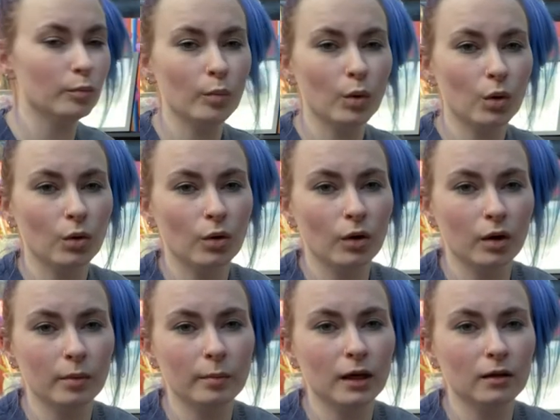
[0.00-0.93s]
more
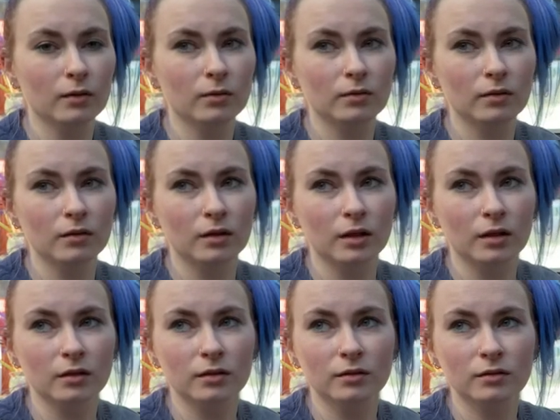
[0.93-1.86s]
about
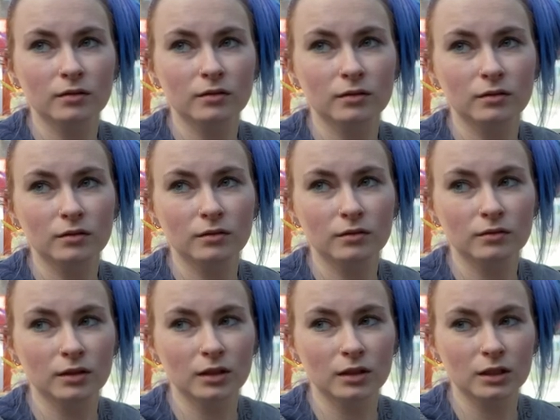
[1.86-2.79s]
the
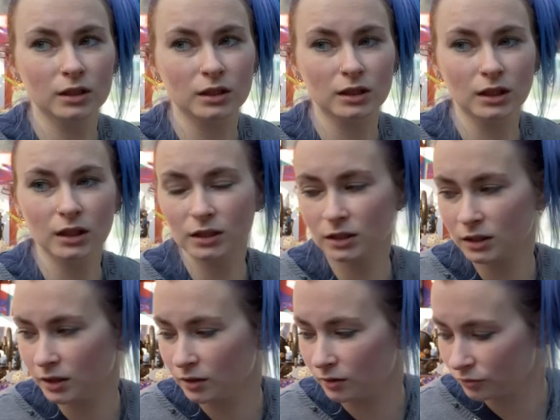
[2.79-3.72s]
logistics
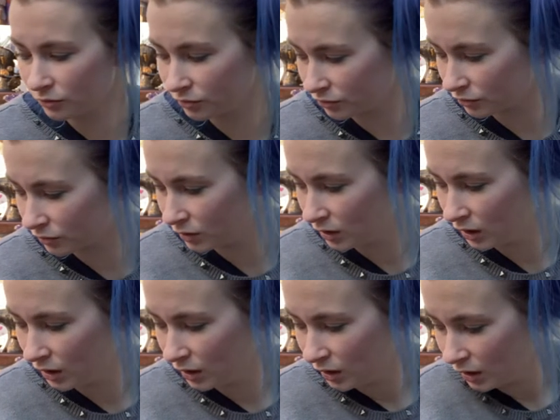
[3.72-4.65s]
of
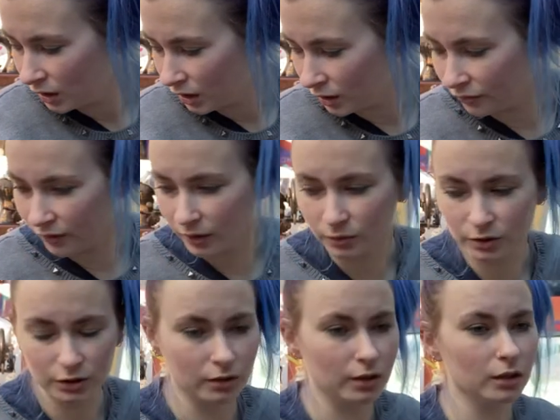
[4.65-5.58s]
if I was
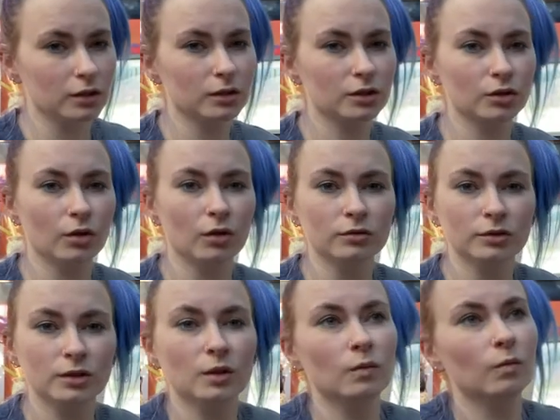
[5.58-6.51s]
doing a stall
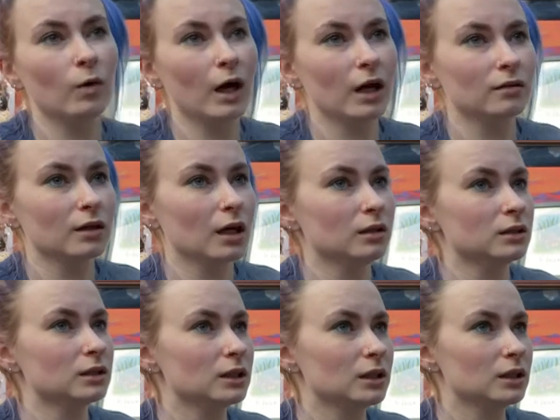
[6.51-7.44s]
somewhere
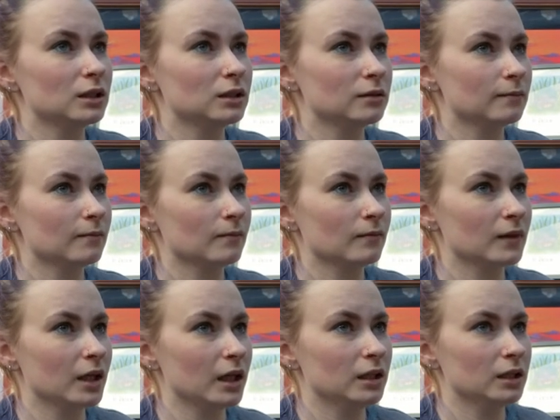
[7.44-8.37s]
else
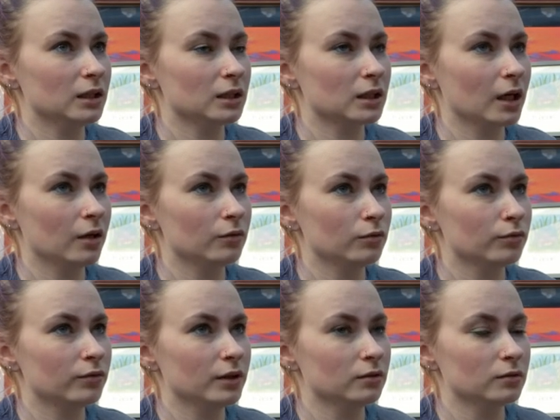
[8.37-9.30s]
that I needed to get over
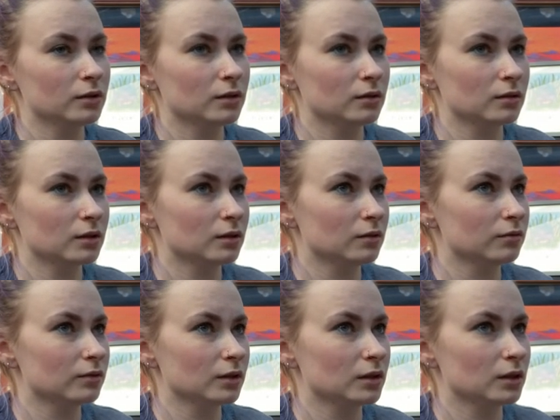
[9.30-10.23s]
fields and stuff
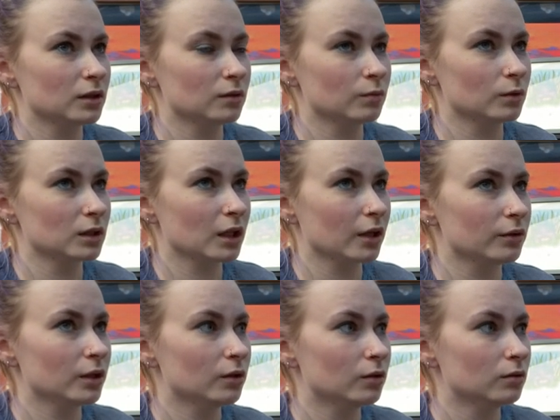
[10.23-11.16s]
and I just didn't want to
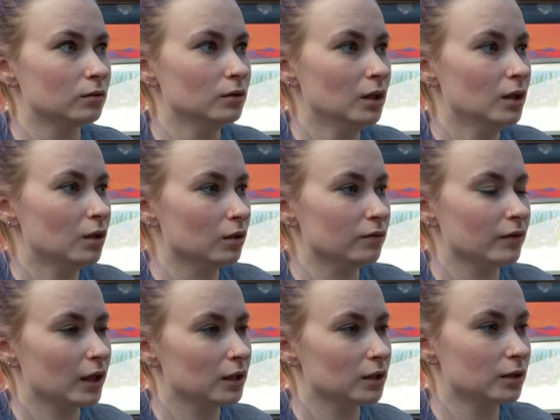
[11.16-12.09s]
carry it all. Or if I
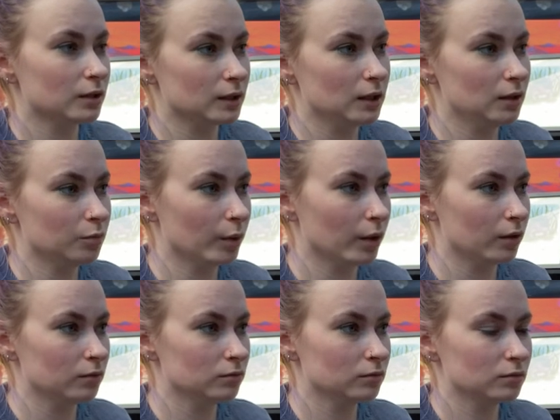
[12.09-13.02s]
had a
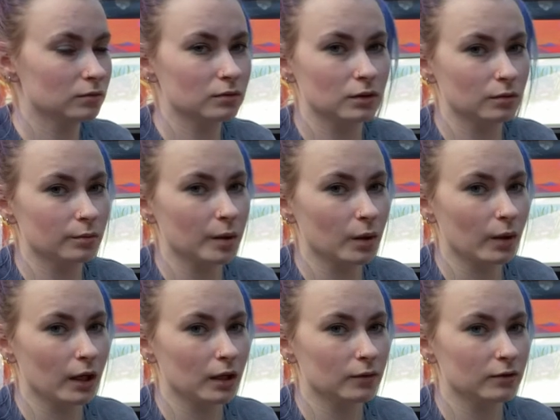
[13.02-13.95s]
gazebo, that would be
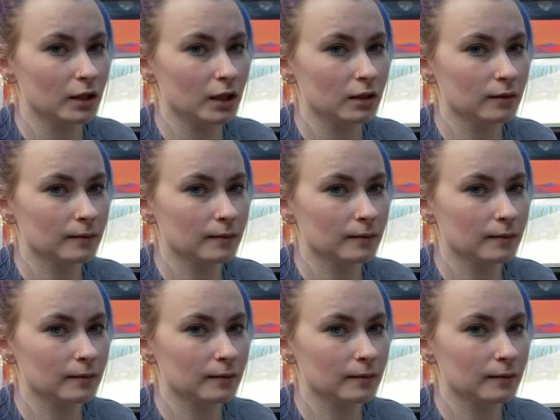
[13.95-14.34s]
quite heavy.